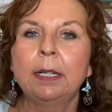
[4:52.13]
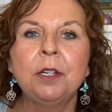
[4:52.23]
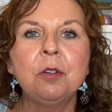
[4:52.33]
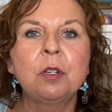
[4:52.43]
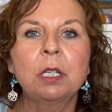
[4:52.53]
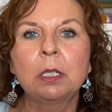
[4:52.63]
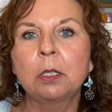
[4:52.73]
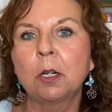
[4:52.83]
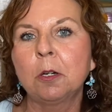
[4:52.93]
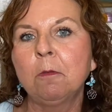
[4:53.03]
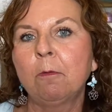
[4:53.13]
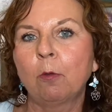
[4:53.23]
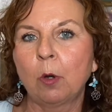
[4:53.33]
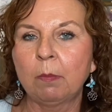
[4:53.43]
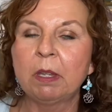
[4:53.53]
You can go
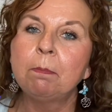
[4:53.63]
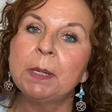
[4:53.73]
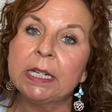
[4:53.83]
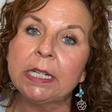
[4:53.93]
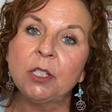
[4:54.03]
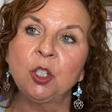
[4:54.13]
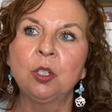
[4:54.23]
from the beach